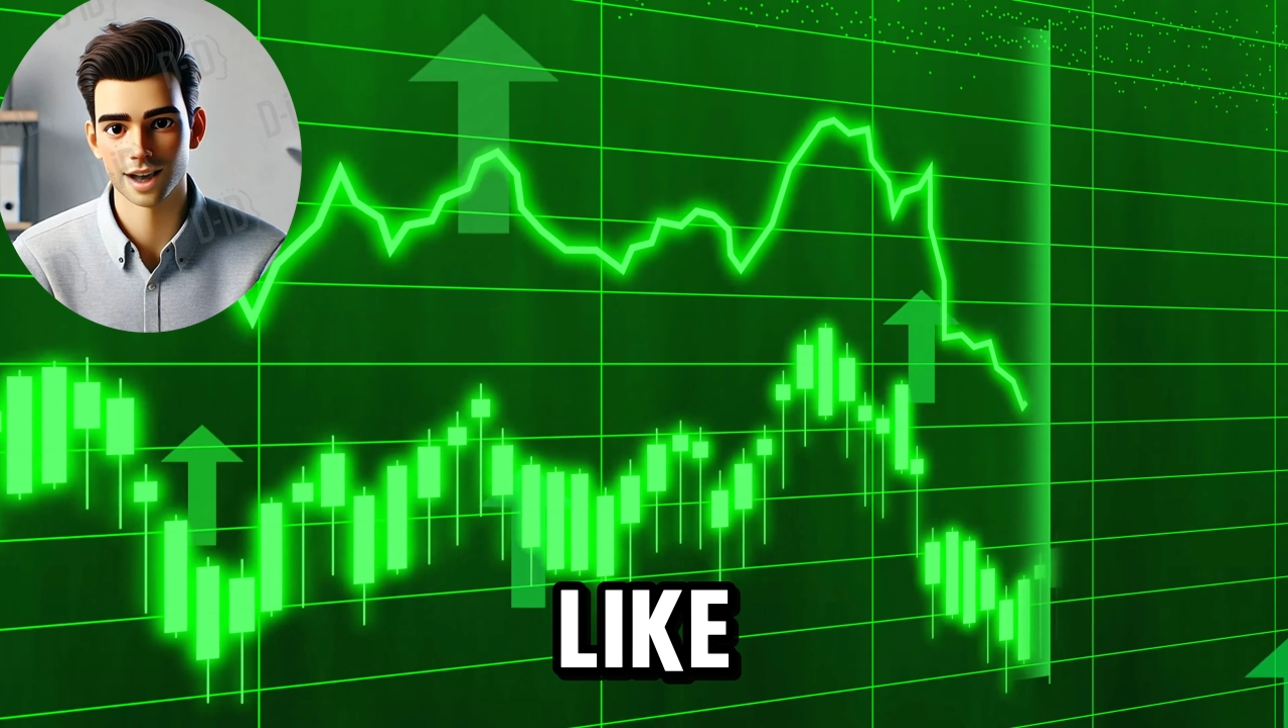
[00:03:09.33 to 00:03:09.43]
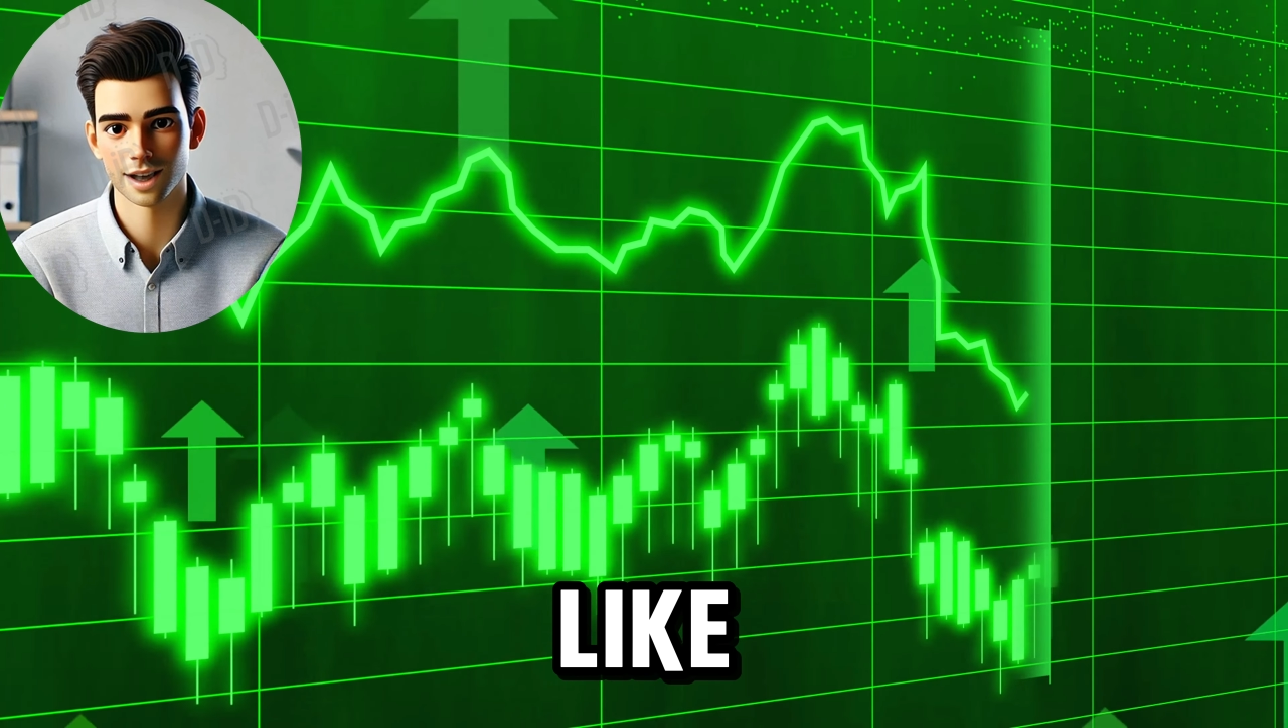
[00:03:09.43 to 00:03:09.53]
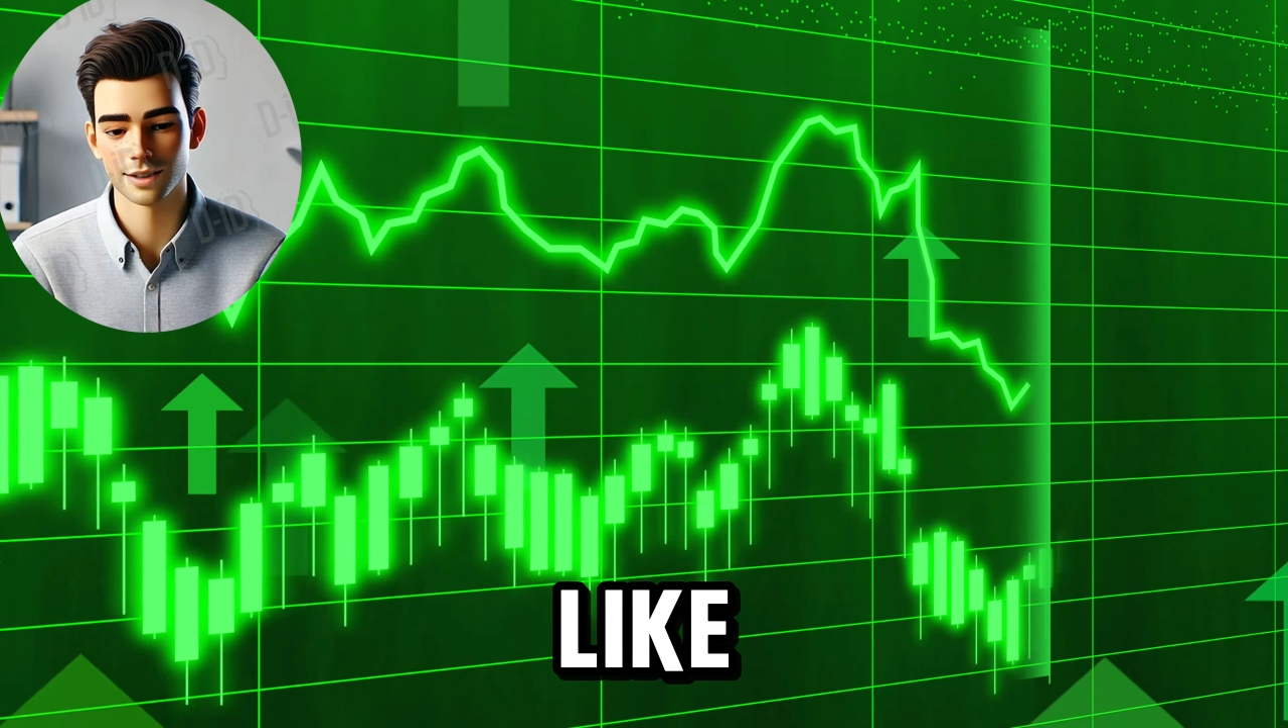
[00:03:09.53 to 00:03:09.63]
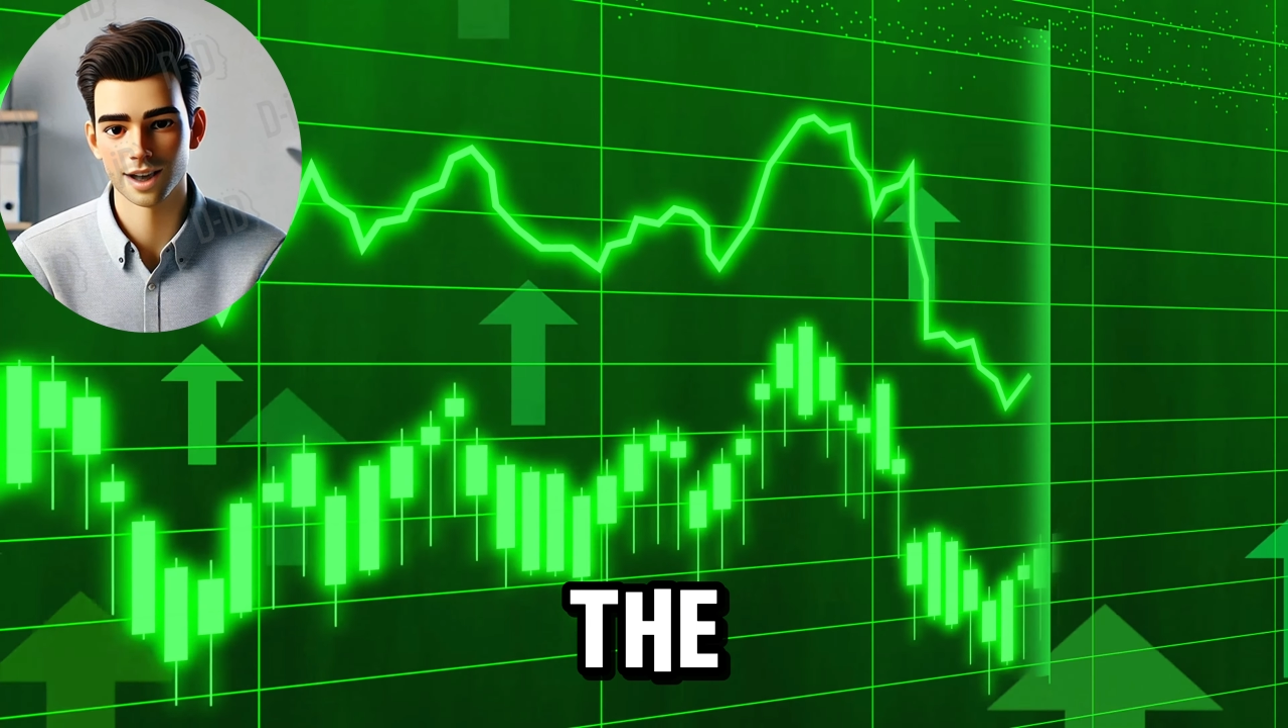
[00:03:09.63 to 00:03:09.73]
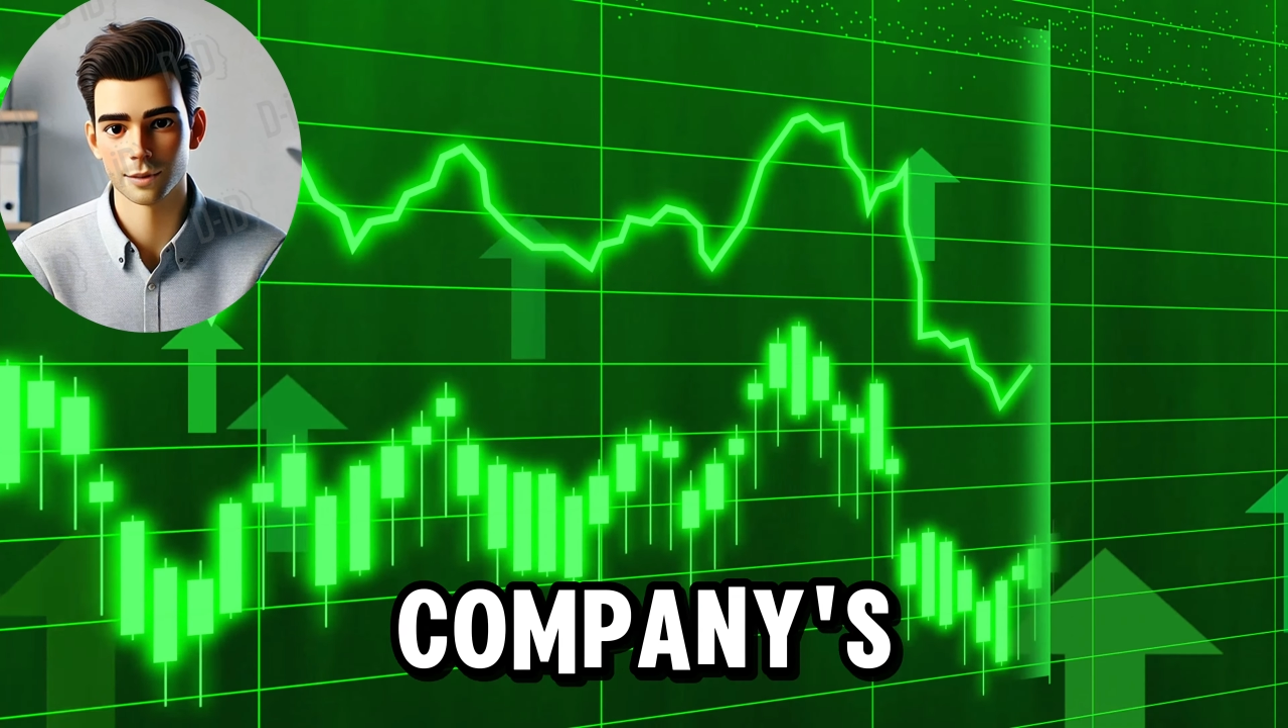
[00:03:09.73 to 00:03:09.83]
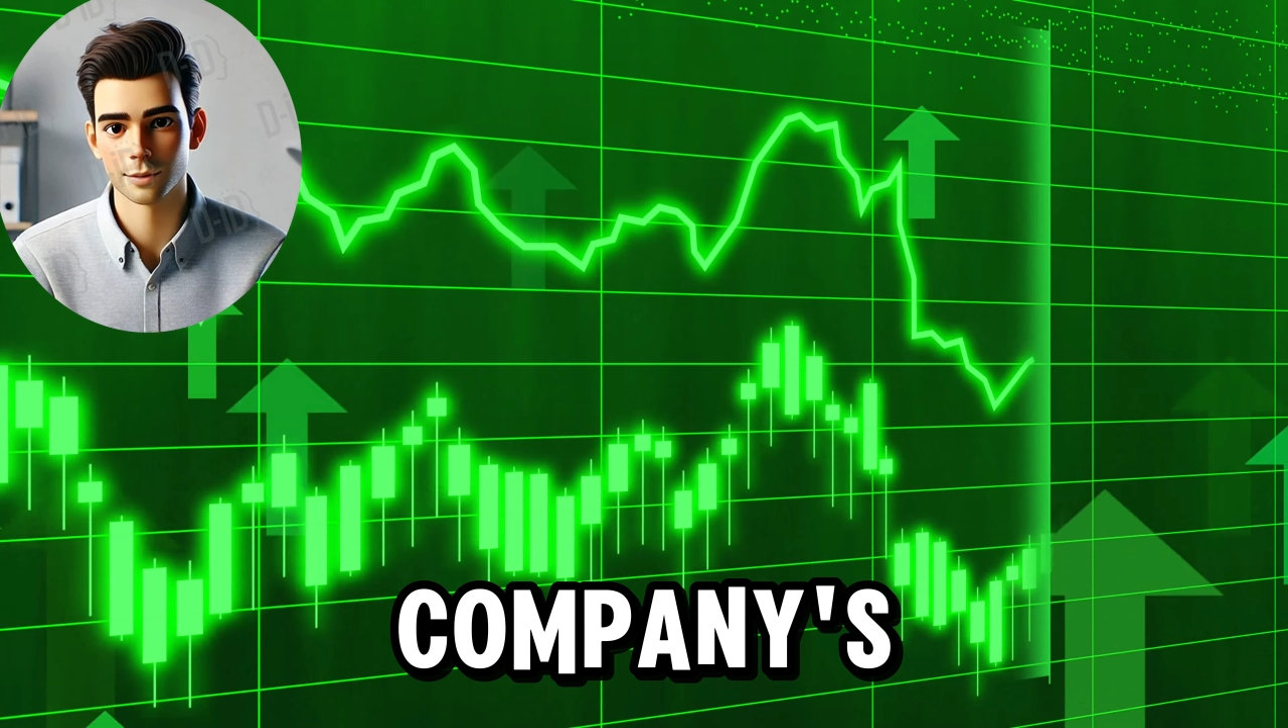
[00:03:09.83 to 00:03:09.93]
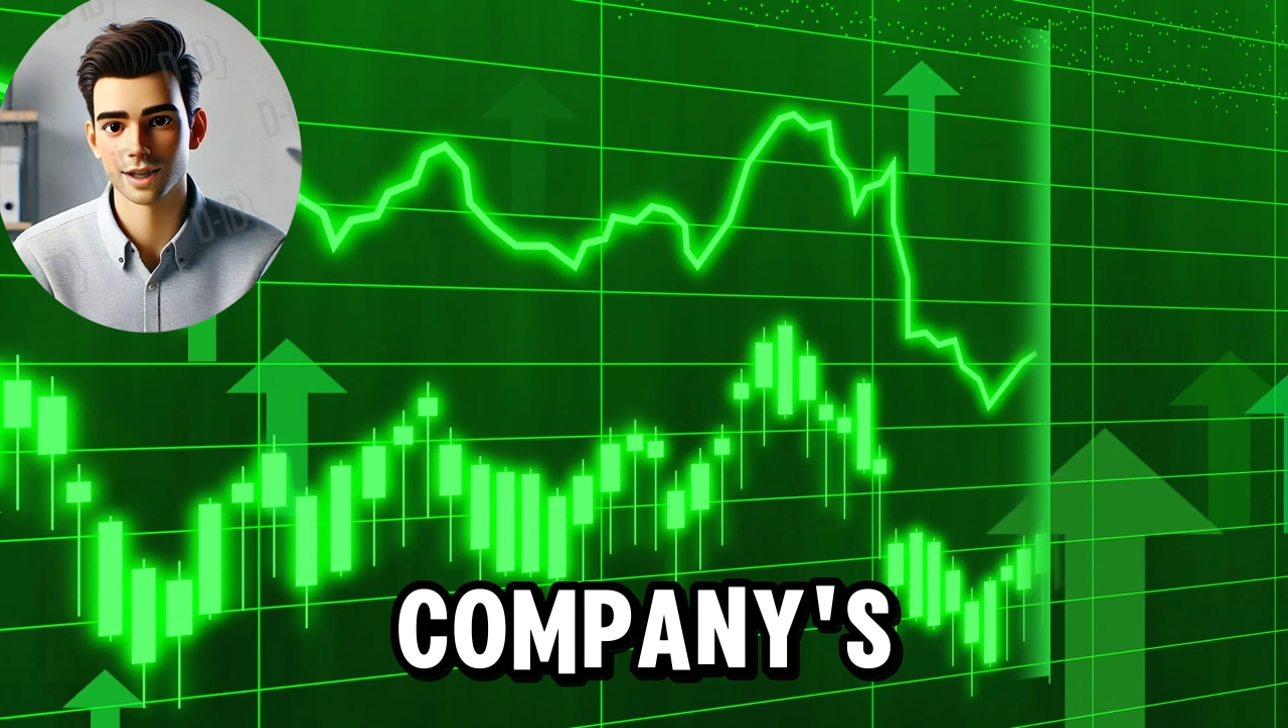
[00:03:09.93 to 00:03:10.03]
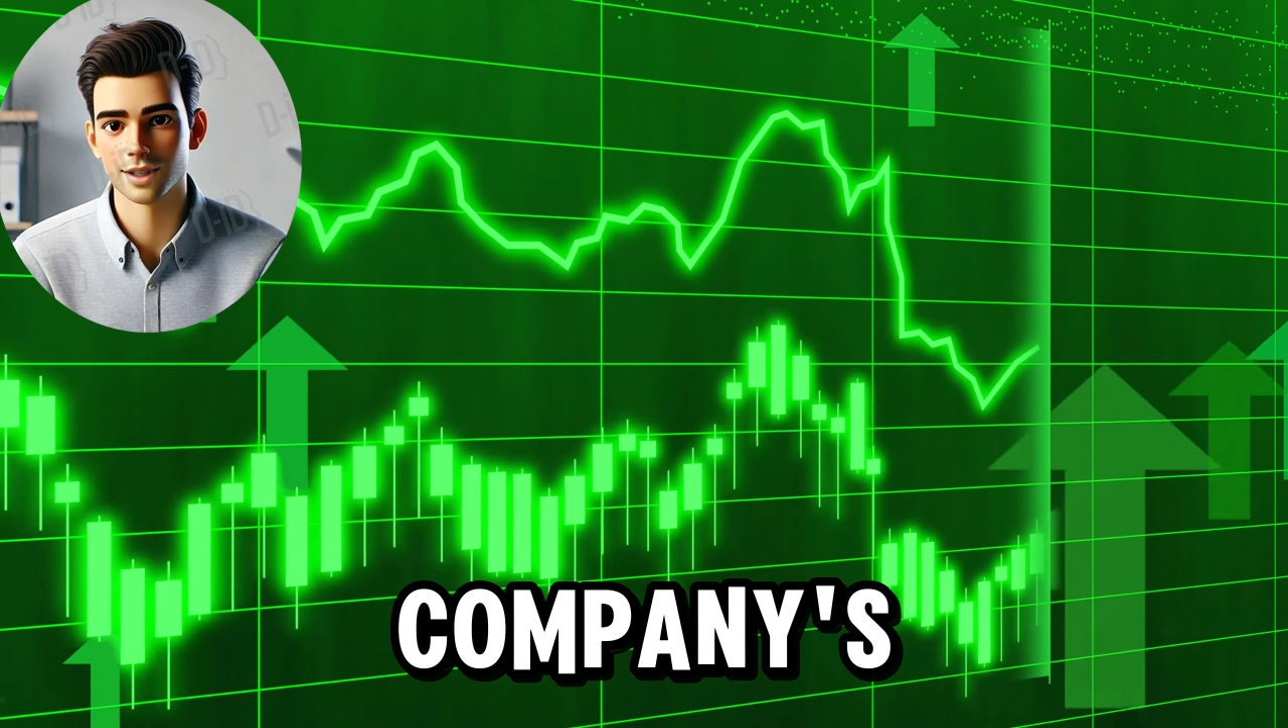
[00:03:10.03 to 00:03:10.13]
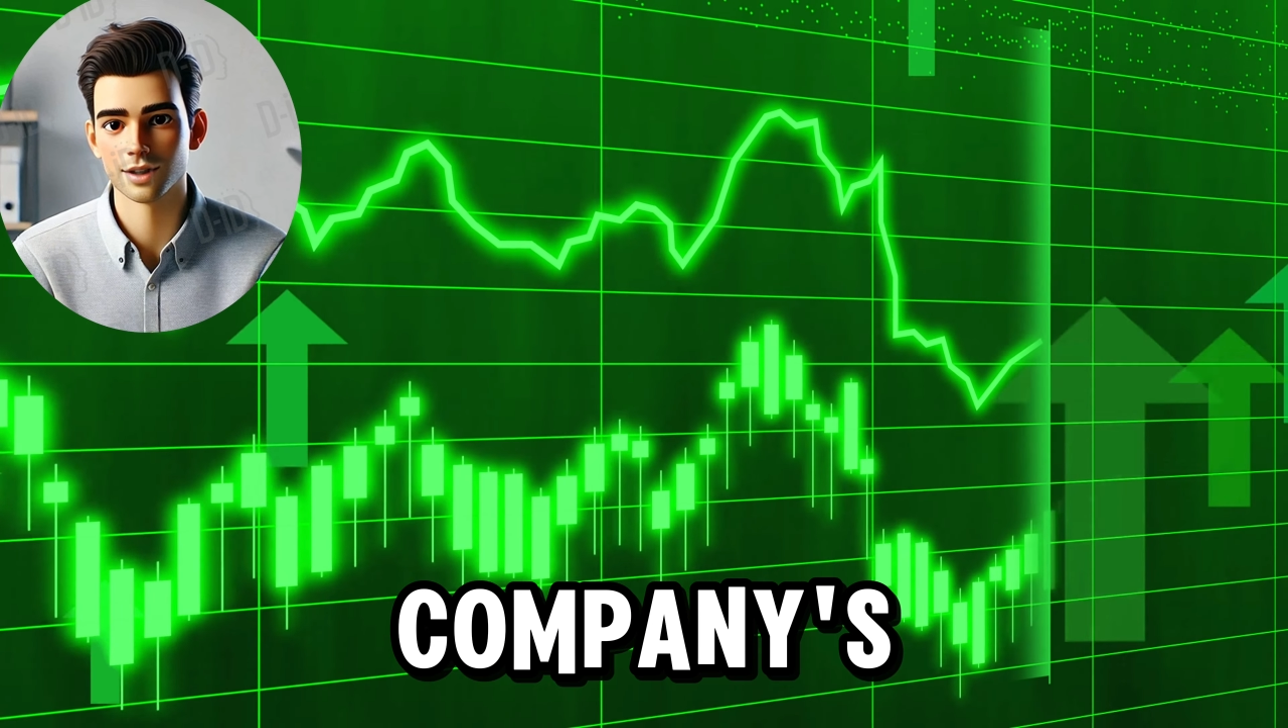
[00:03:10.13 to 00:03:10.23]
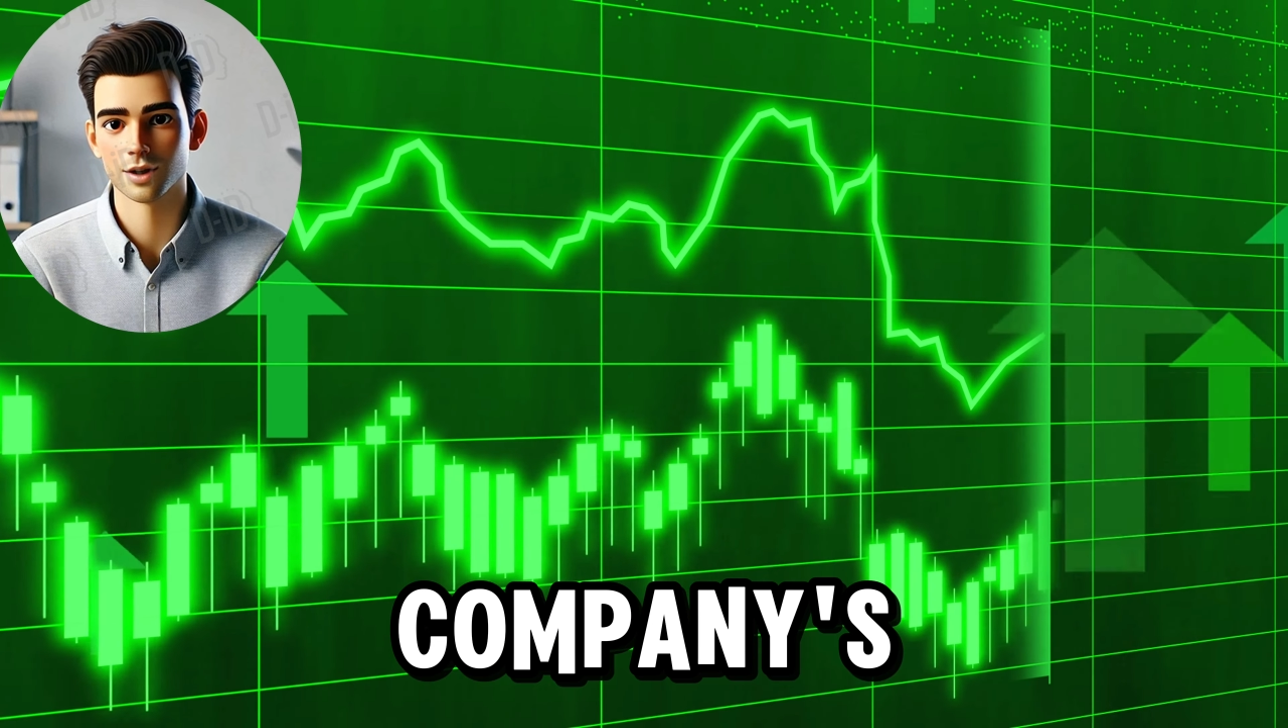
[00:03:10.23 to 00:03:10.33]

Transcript: like the company's